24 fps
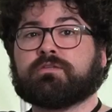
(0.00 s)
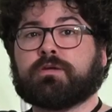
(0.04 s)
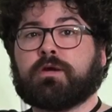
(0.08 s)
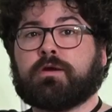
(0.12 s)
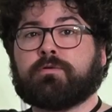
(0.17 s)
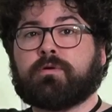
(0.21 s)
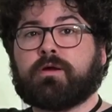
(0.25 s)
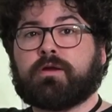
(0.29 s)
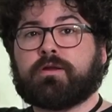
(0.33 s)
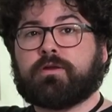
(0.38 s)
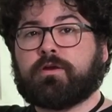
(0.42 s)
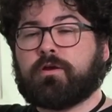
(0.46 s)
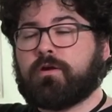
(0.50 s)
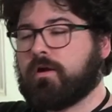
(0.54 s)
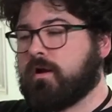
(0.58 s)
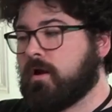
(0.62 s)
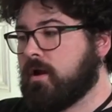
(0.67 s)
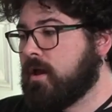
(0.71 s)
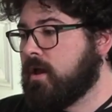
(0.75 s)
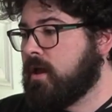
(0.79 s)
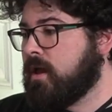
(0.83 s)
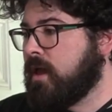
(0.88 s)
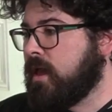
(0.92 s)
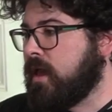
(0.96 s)
guy right here.
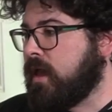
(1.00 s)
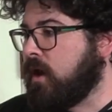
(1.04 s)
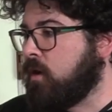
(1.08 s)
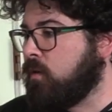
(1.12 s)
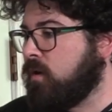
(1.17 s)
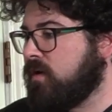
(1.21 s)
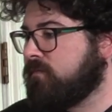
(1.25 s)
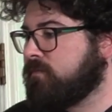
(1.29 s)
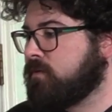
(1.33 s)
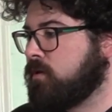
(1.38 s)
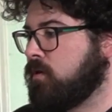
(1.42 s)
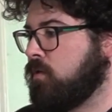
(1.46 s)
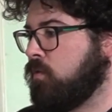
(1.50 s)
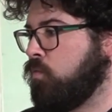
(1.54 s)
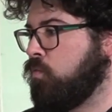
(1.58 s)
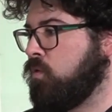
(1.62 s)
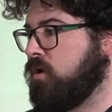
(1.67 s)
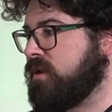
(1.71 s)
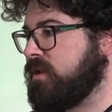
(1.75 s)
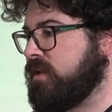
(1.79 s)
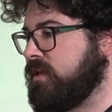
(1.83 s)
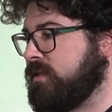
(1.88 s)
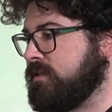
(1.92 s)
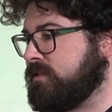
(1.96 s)
However,
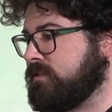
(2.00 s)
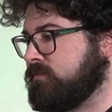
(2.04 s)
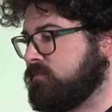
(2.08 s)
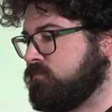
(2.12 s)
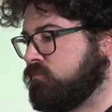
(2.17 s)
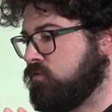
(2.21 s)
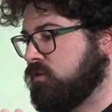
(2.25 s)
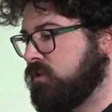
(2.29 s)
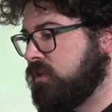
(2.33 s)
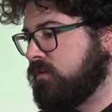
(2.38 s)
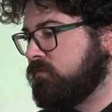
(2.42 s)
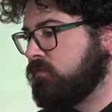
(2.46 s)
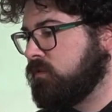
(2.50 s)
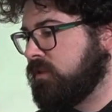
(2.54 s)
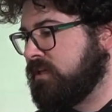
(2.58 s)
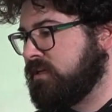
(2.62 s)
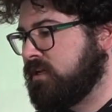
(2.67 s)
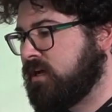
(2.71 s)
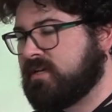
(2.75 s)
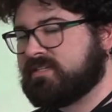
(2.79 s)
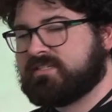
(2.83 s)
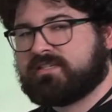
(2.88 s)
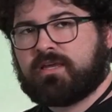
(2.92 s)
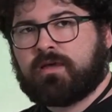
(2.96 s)
what is really, really
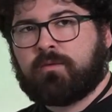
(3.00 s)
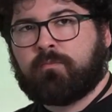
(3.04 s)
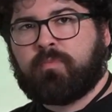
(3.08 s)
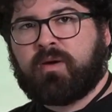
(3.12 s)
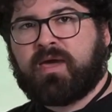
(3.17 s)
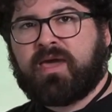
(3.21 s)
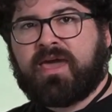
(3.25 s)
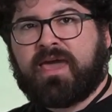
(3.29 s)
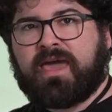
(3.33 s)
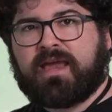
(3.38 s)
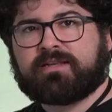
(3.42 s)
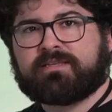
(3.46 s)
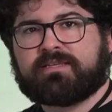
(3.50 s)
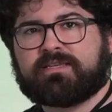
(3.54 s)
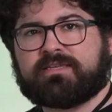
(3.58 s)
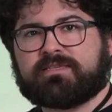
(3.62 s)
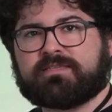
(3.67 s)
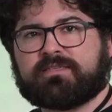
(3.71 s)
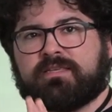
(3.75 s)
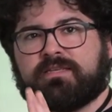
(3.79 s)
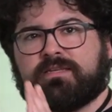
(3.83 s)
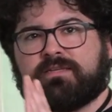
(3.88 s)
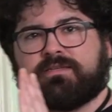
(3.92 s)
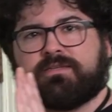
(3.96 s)
nice and compact
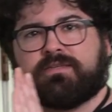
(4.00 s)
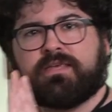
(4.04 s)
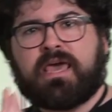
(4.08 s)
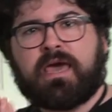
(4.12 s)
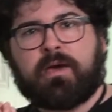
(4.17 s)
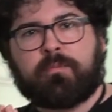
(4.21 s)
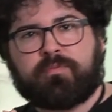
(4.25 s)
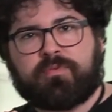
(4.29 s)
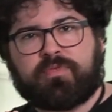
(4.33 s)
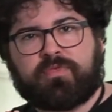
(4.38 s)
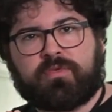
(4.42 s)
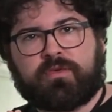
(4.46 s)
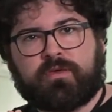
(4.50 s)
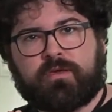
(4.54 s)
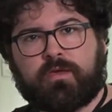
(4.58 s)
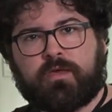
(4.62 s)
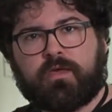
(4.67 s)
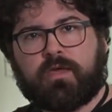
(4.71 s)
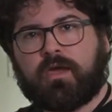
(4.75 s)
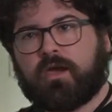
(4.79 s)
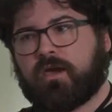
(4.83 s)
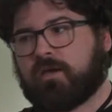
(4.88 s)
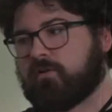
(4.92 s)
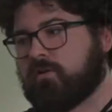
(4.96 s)
is the depth.
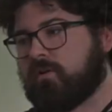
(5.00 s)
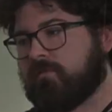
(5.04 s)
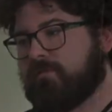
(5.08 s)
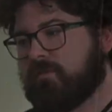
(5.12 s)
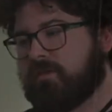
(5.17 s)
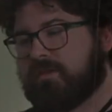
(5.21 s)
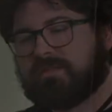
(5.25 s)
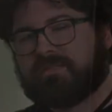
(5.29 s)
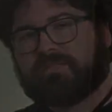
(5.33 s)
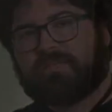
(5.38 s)
I don't know if you can